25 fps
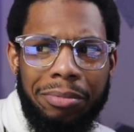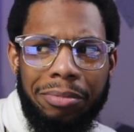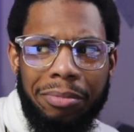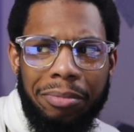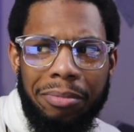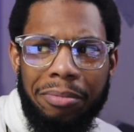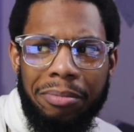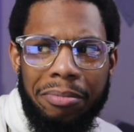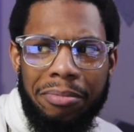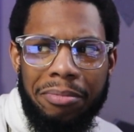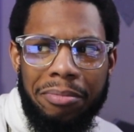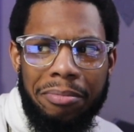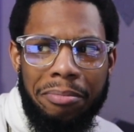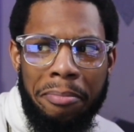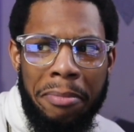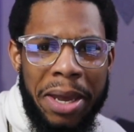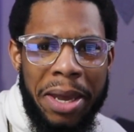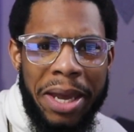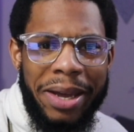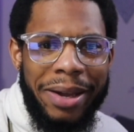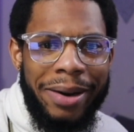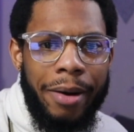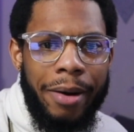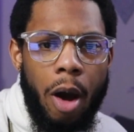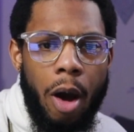
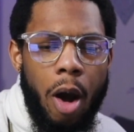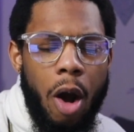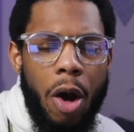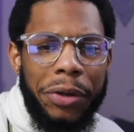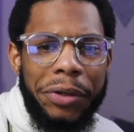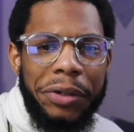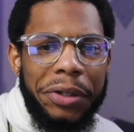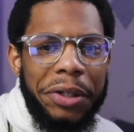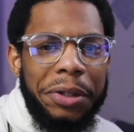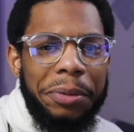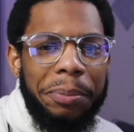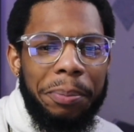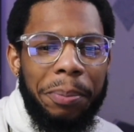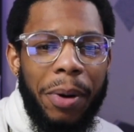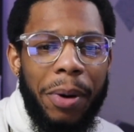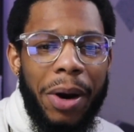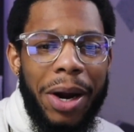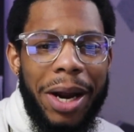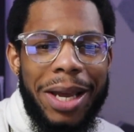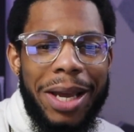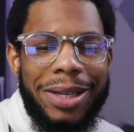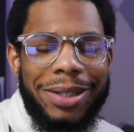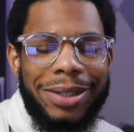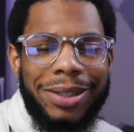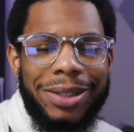Men aren't
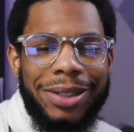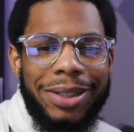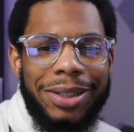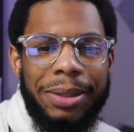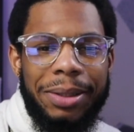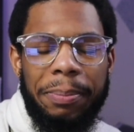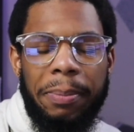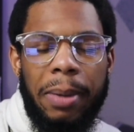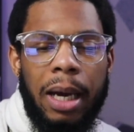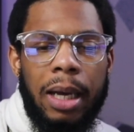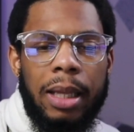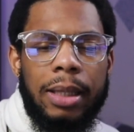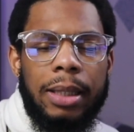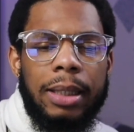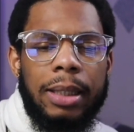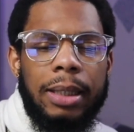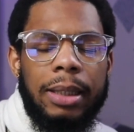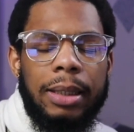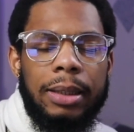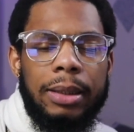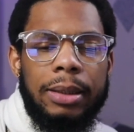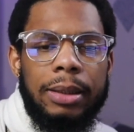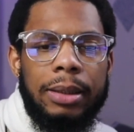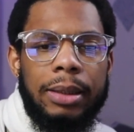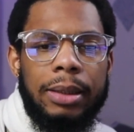impressed by that.
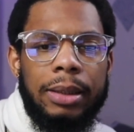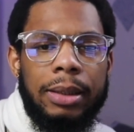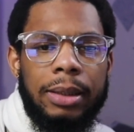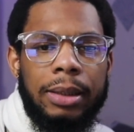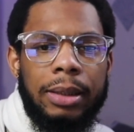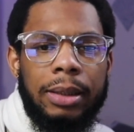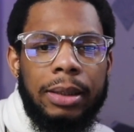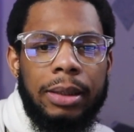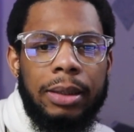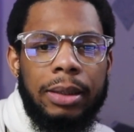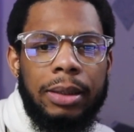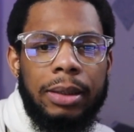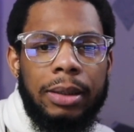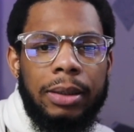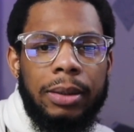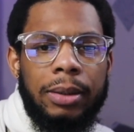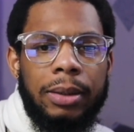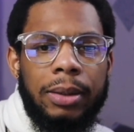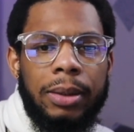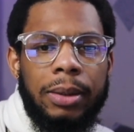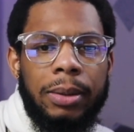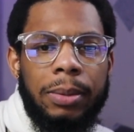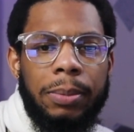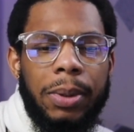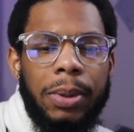
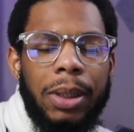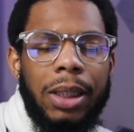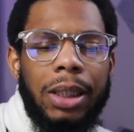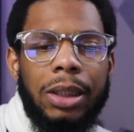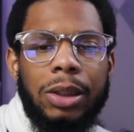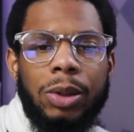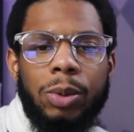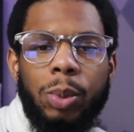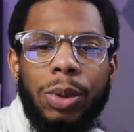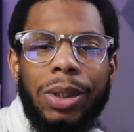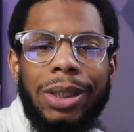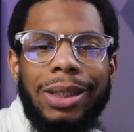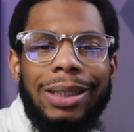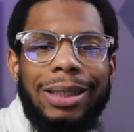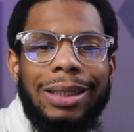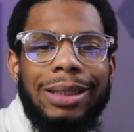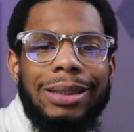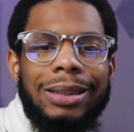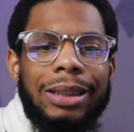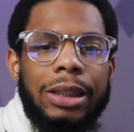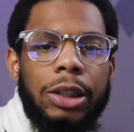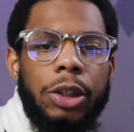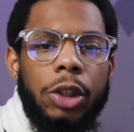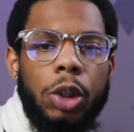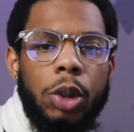Because what does
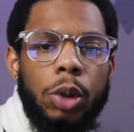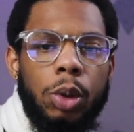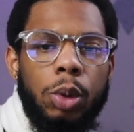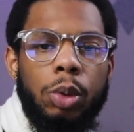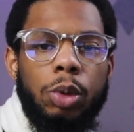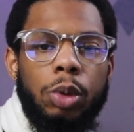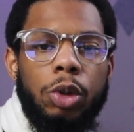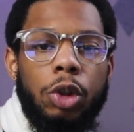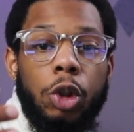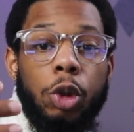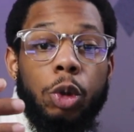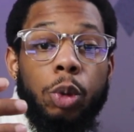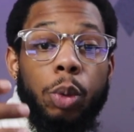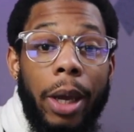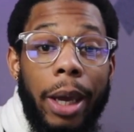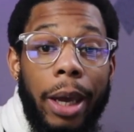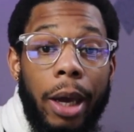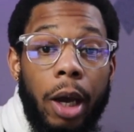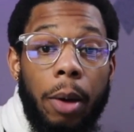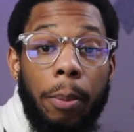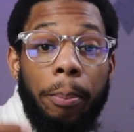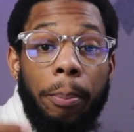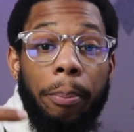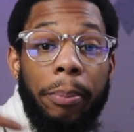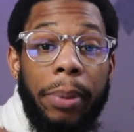it do to
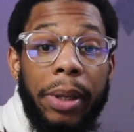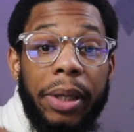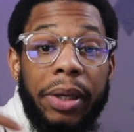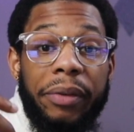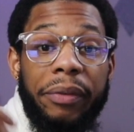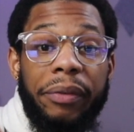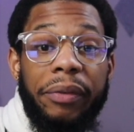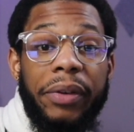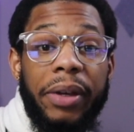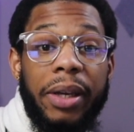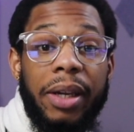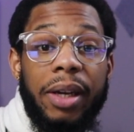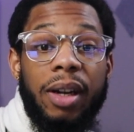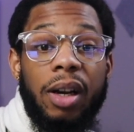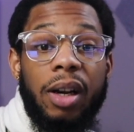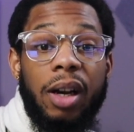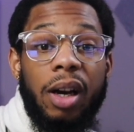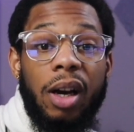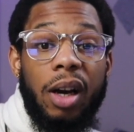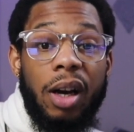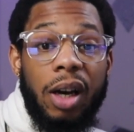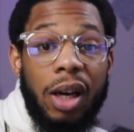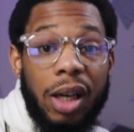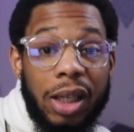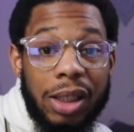help benefit
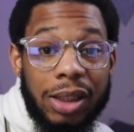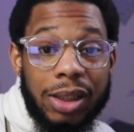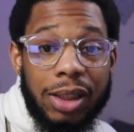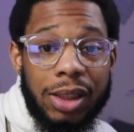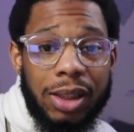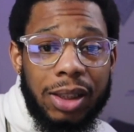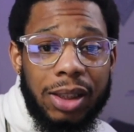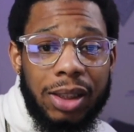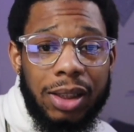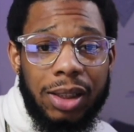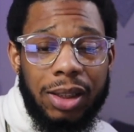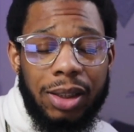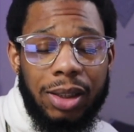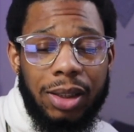us?